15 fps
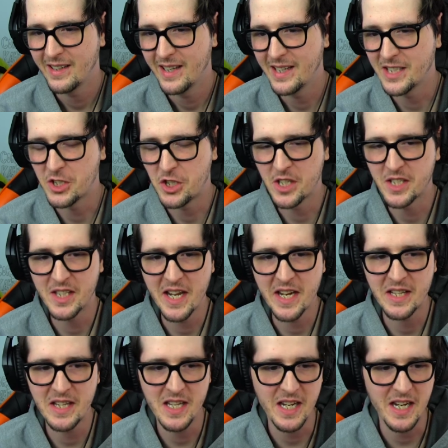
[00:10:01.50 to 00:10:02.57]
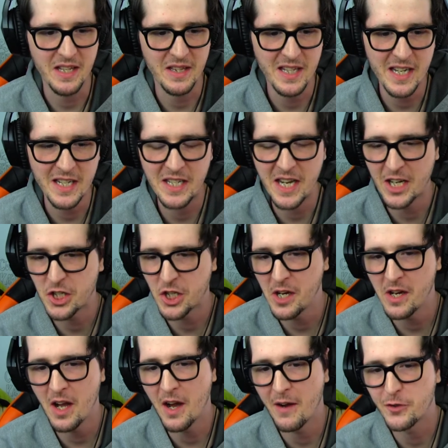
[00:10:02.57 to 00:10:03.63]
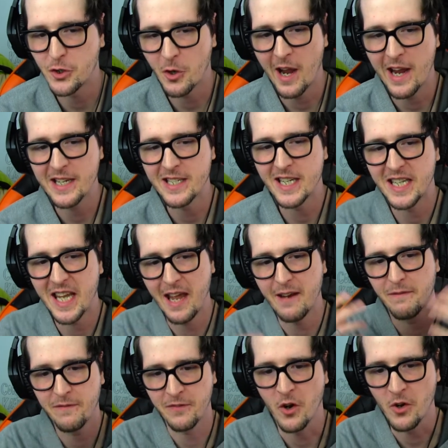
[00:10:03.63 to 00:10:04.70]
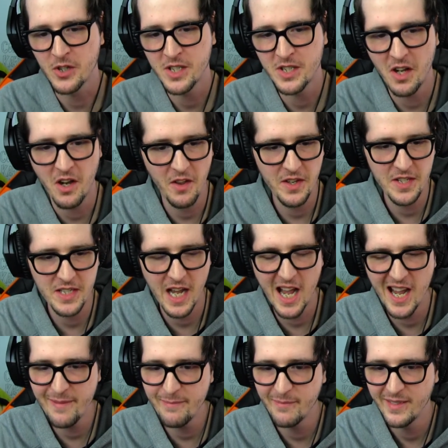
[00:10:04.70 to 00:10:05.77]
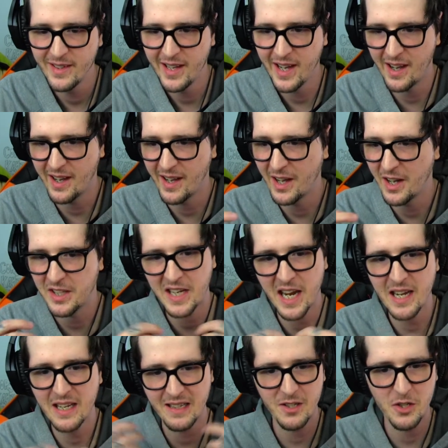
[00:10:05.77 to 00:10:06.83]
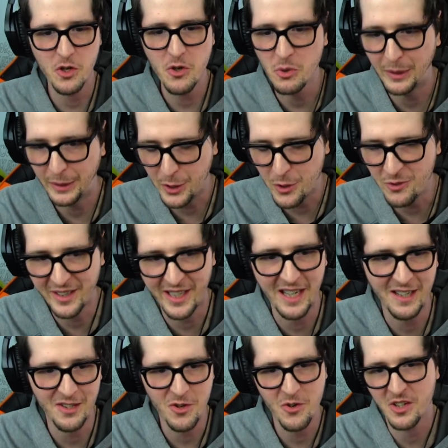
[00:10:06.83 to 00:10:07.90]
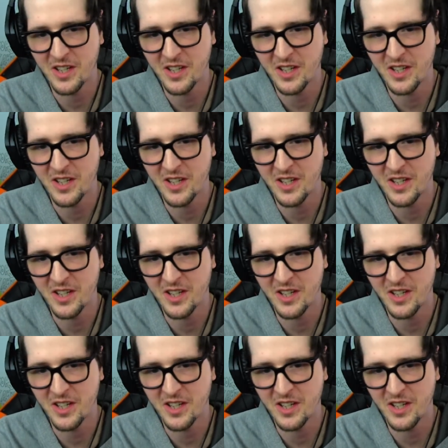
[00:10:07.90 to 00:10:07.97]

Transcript: Is it just like the addiction of trying to get first all the time? Getting new loot, getting new